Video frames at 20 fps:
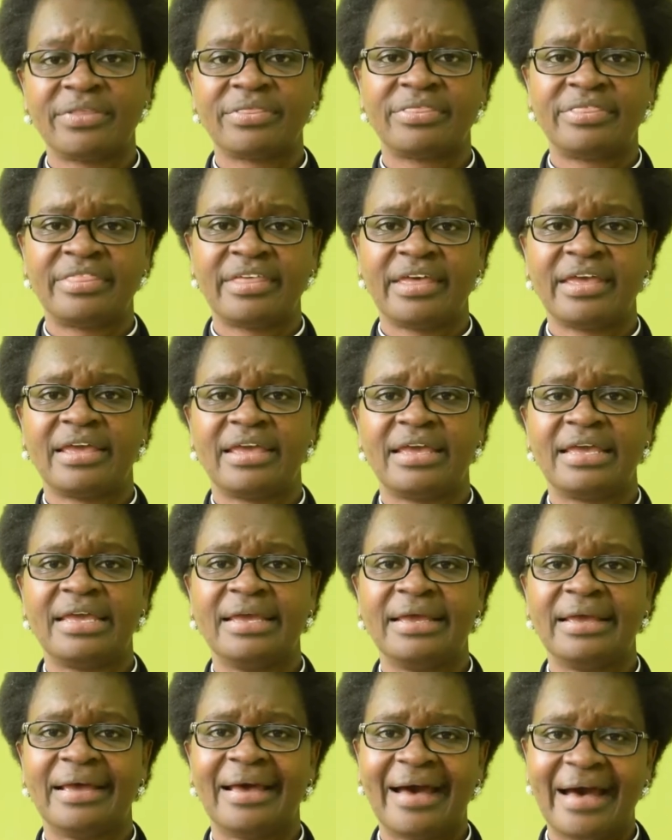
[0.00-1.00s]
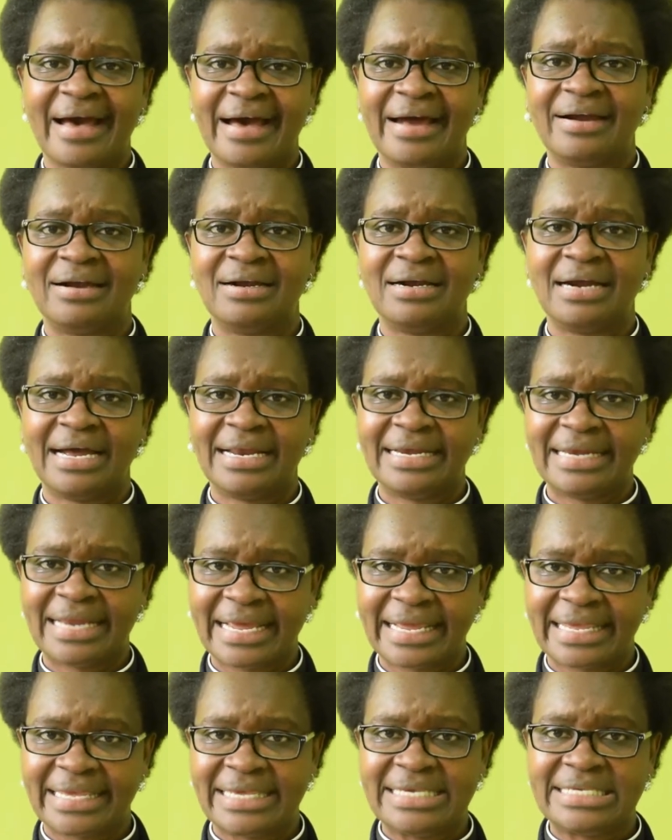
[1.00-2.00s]
they are under
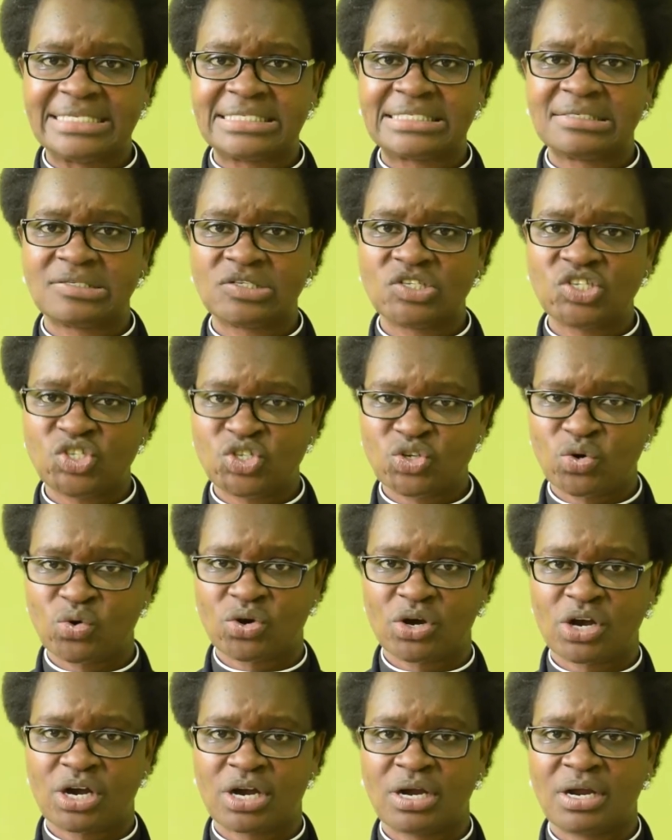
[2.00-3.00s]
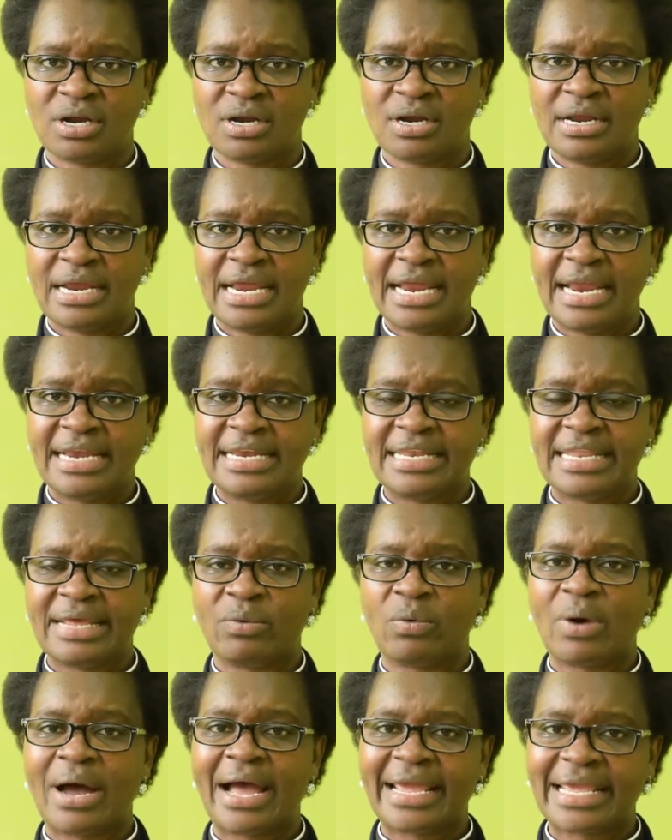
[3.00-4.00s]
his yoke, and they
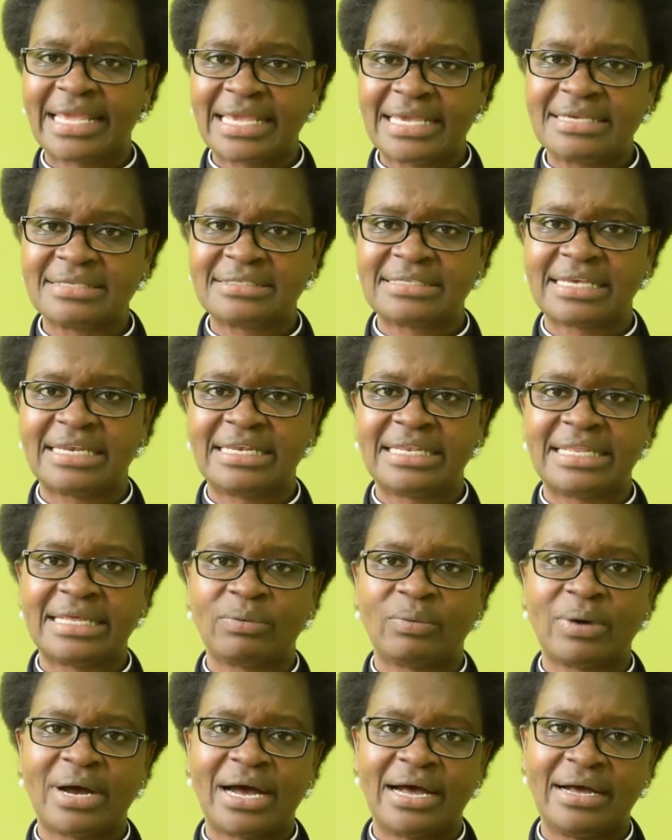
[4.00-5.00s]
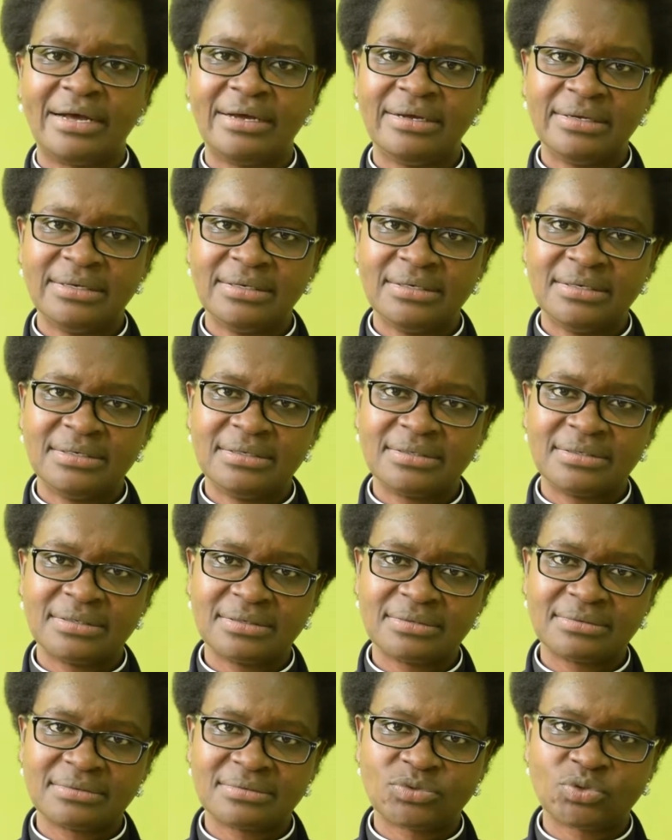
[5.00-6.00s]
were his, and they were
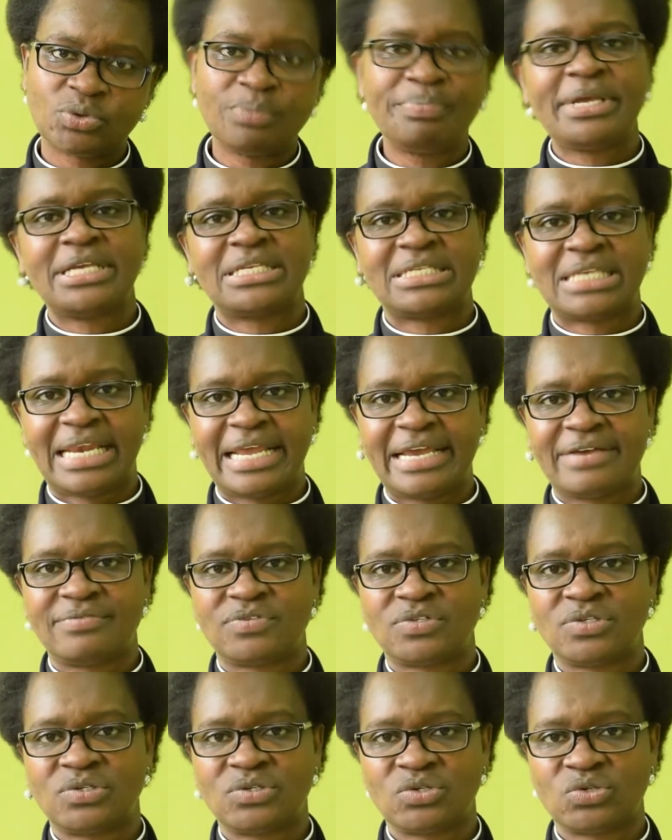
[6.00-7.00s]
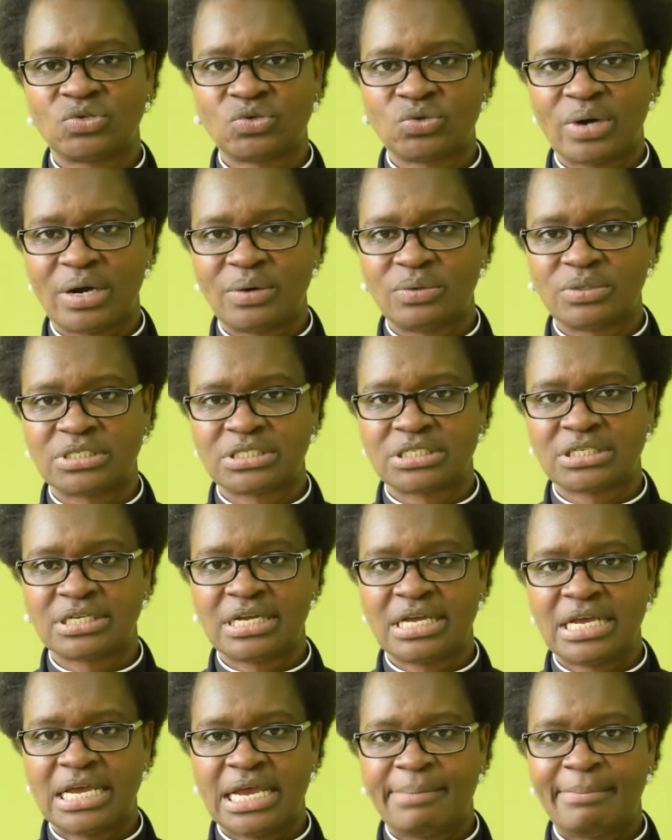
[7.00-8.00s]
to be slaves throughout.
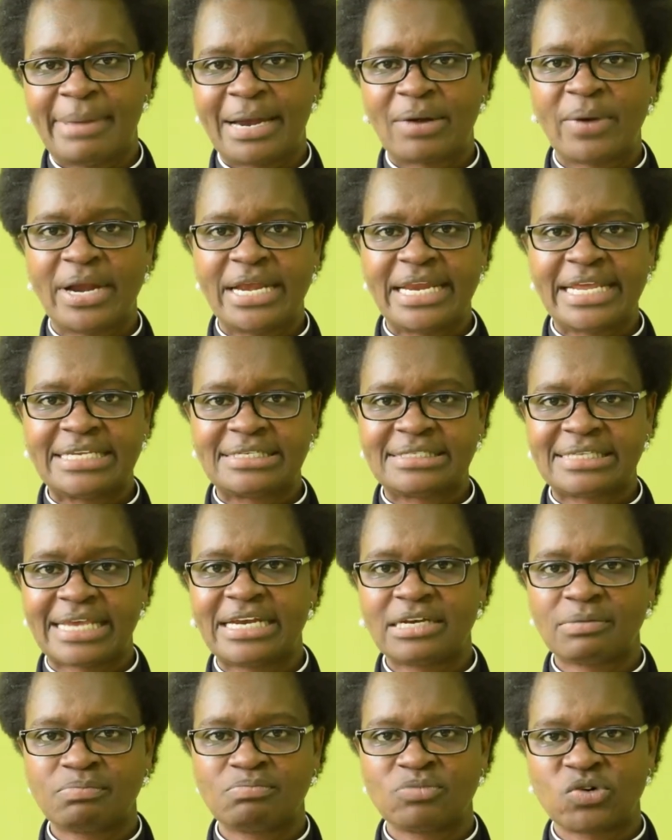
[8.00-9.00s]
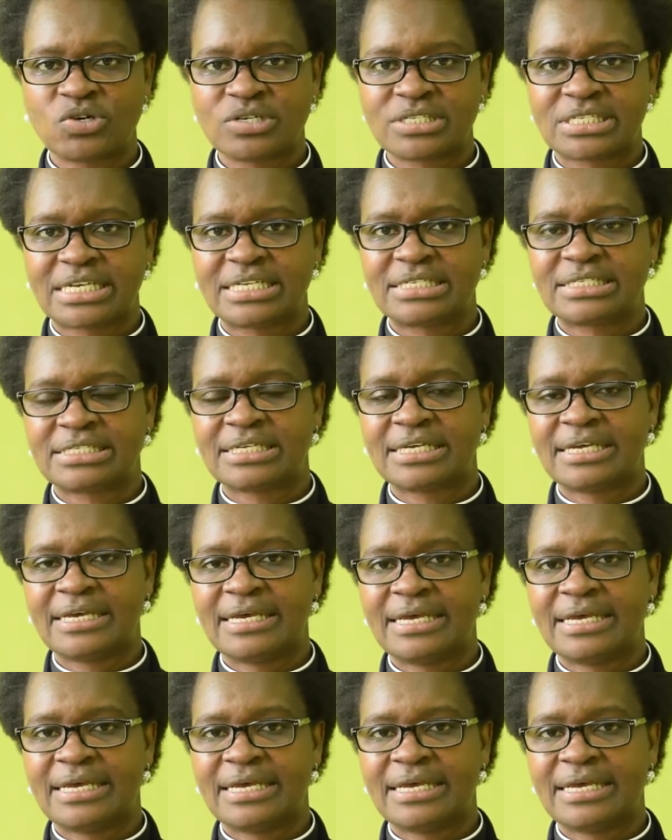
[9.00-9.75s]
But when he sent Moses